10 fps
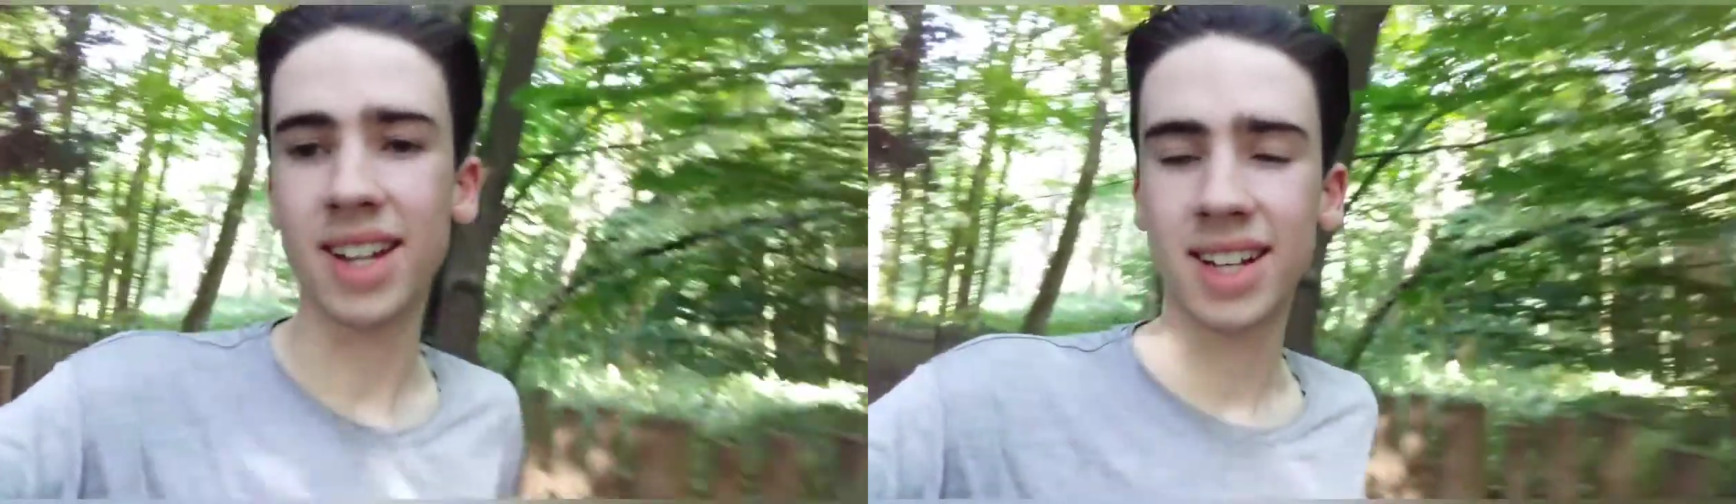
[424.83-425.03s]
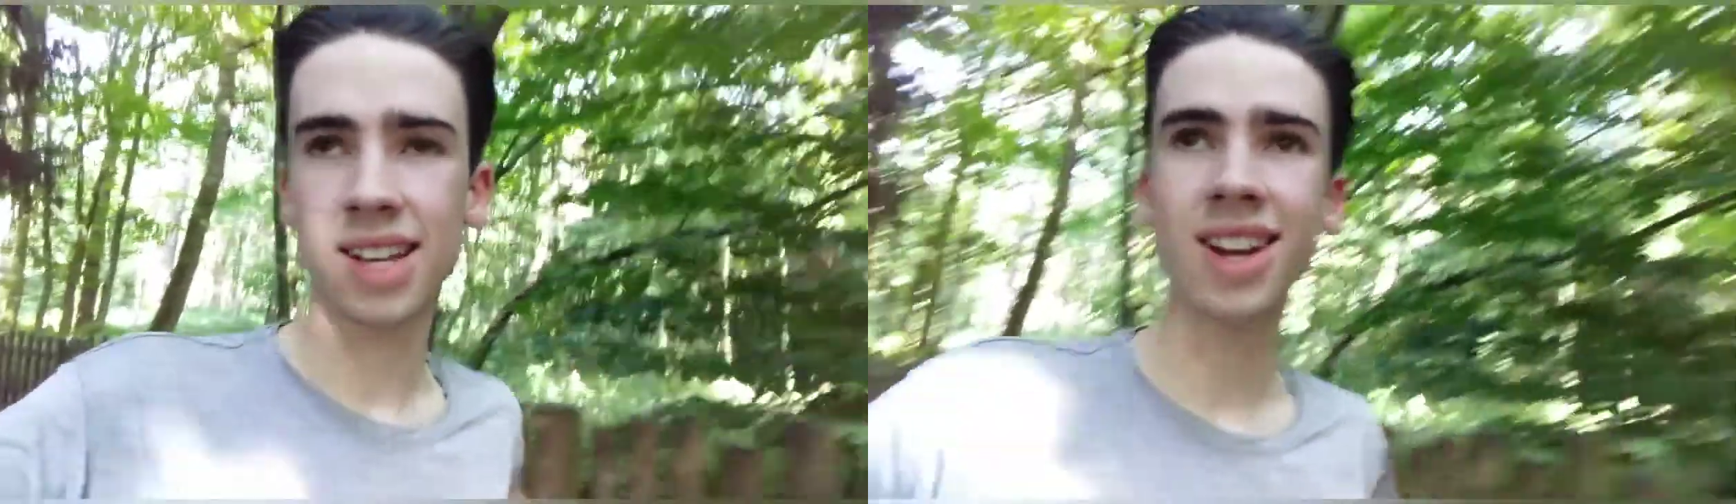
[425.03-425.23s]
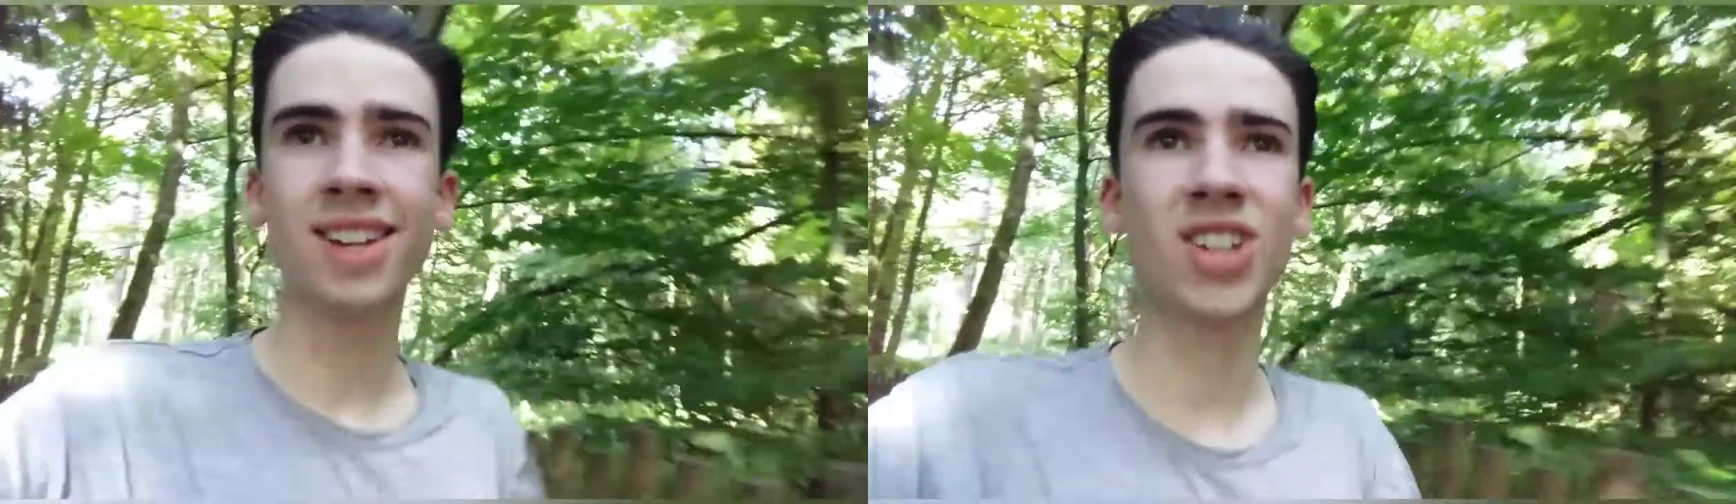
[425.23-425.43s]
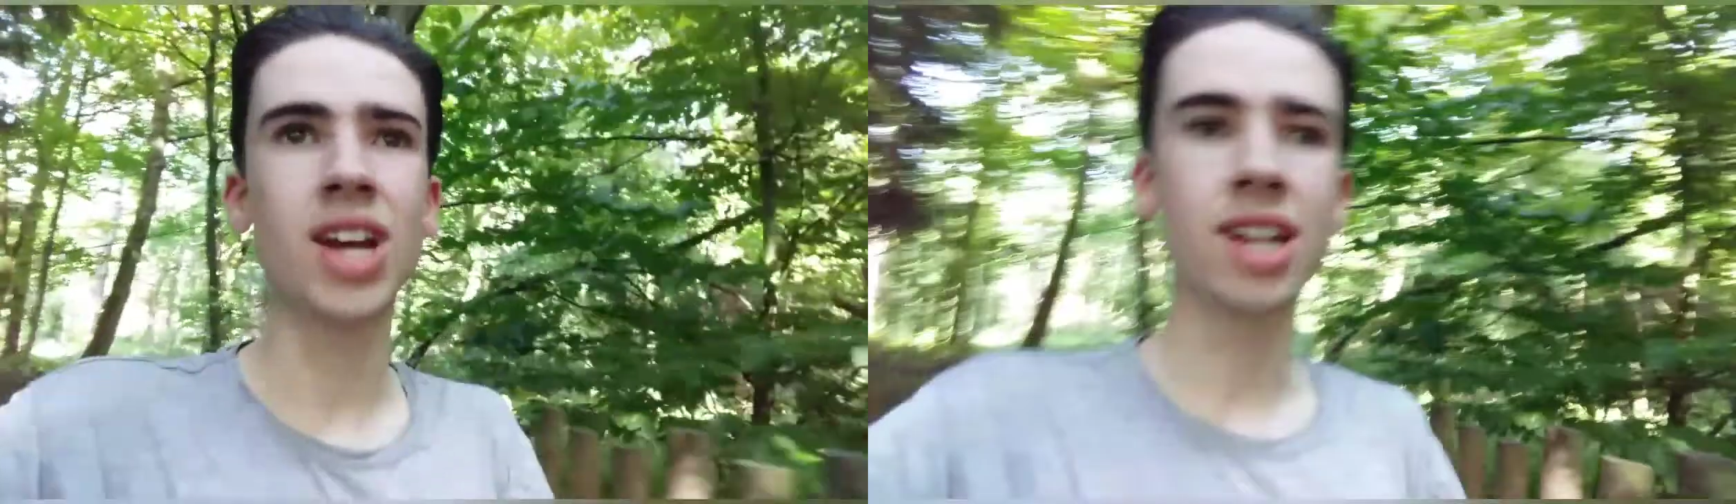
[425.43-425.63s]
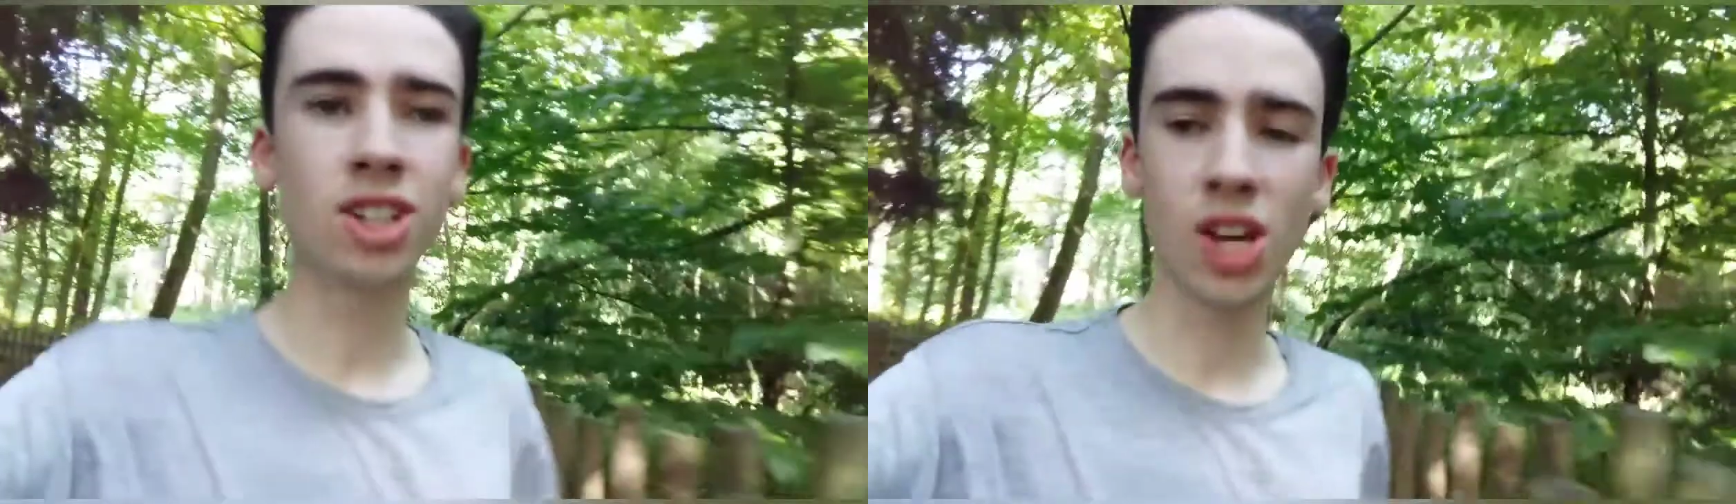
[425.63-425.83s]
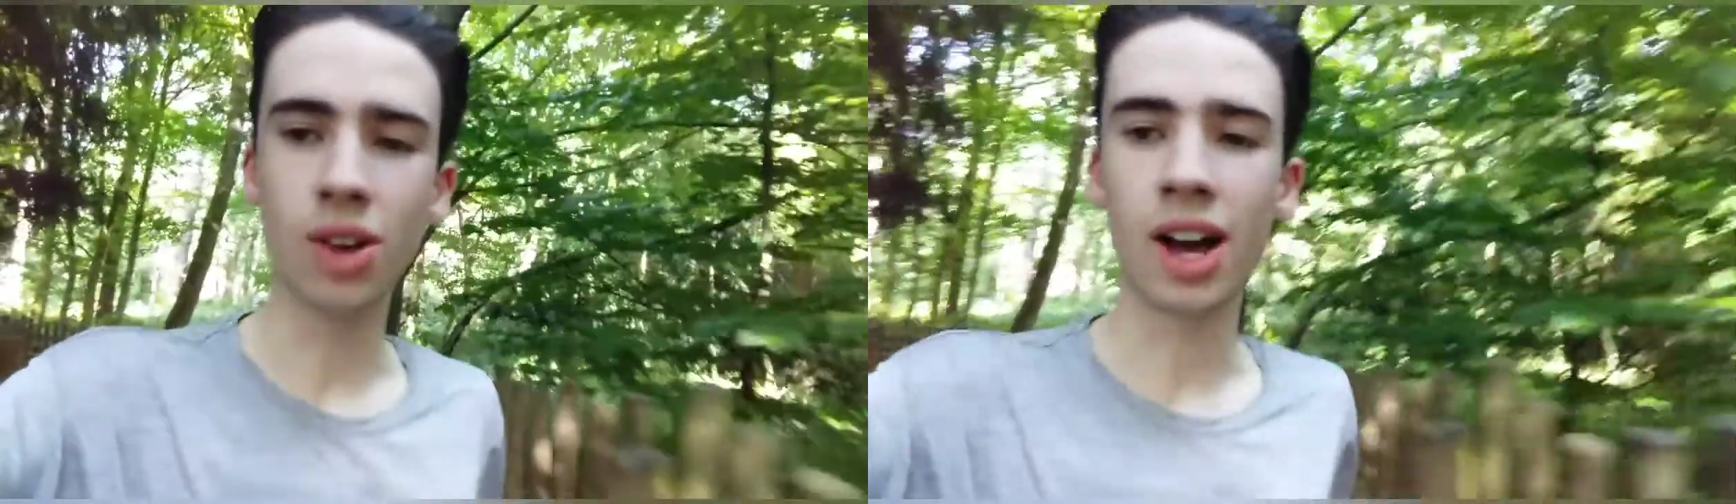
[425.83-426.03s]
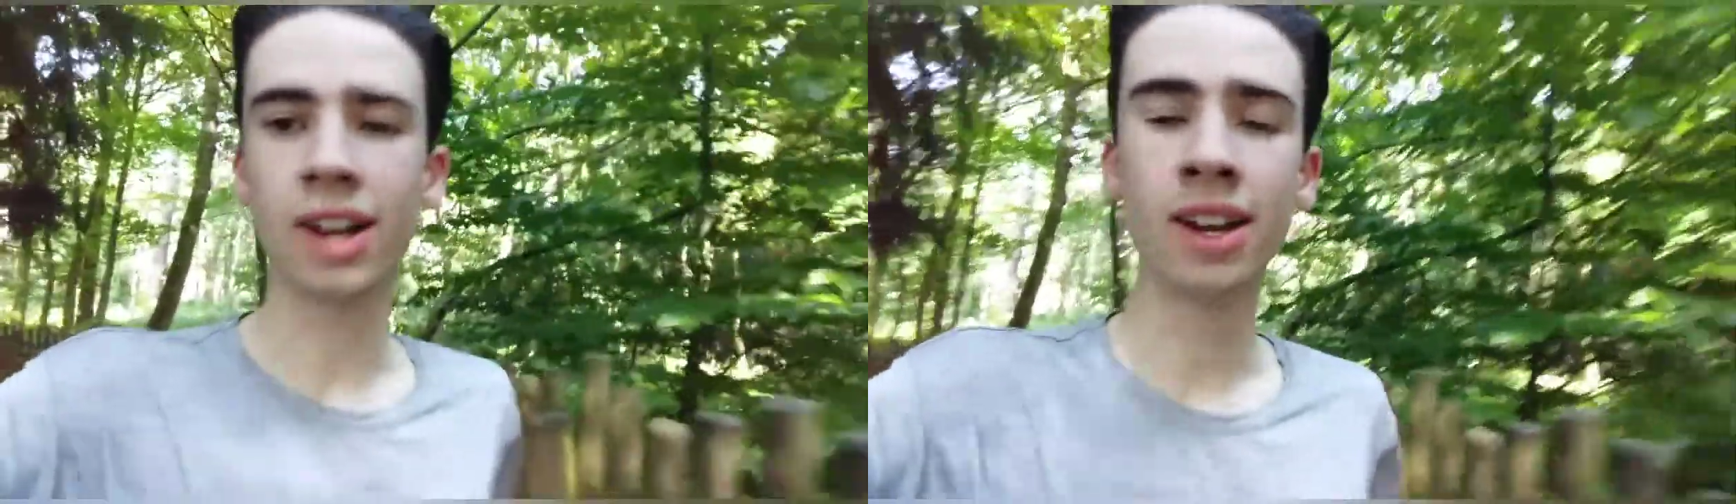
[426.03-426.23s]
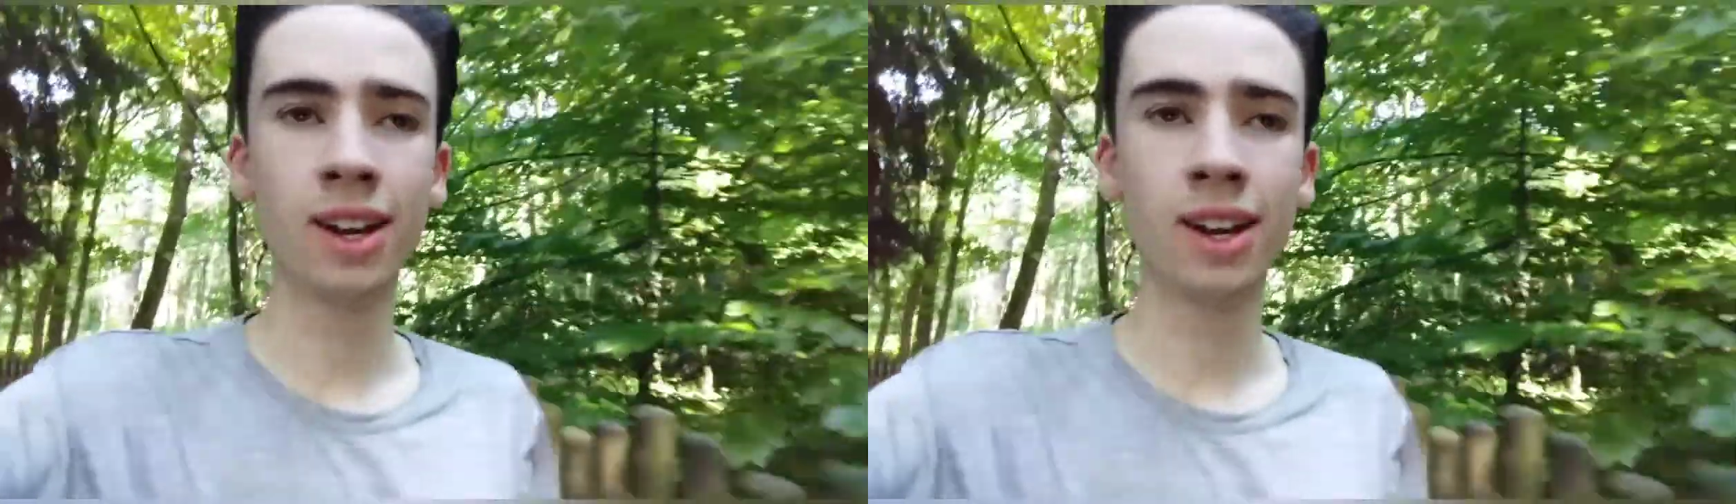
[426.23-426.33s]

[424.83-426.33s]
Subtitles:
like I said, nice shaded queue line.